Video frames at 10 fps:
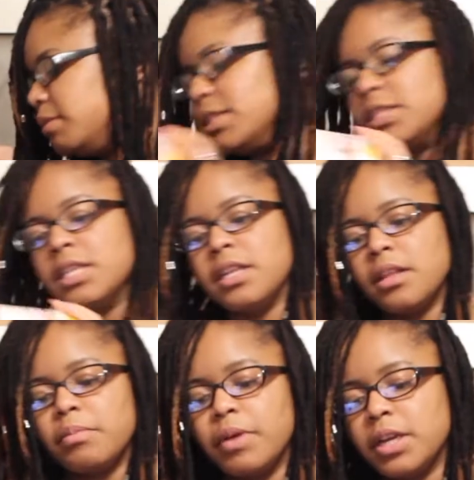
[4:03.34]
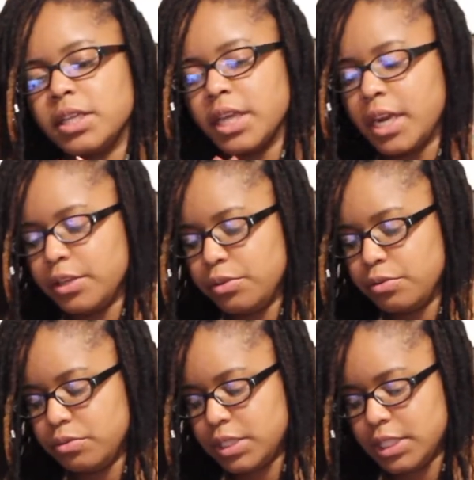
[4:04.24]
This is another product that I
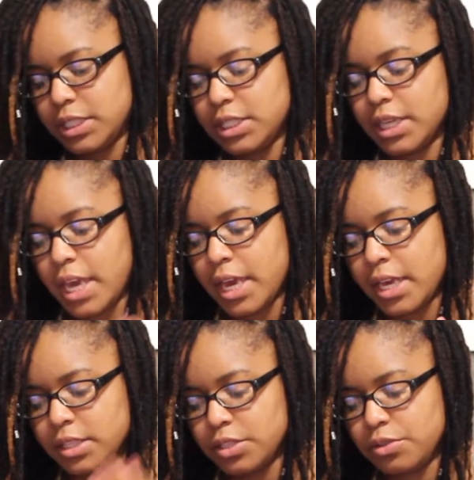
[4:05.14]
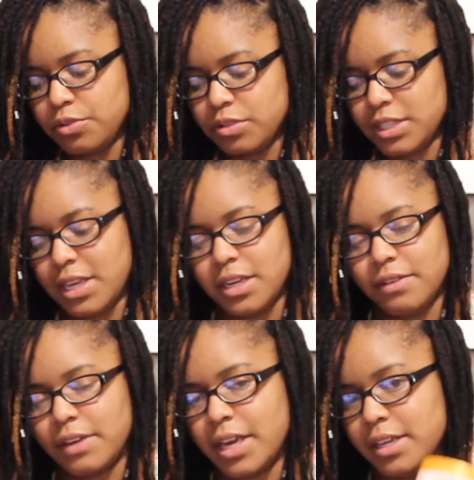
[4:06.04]
use. Is the Cantu. You see, I
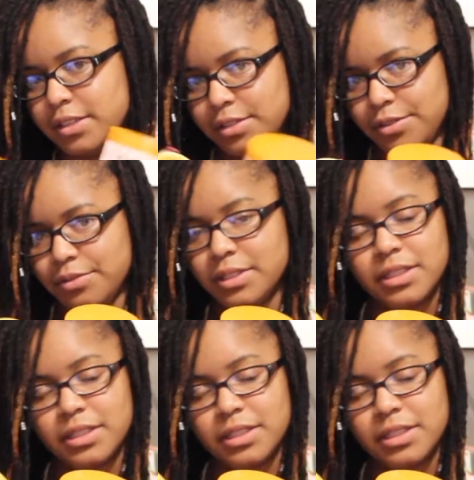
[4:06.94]
love Cantu.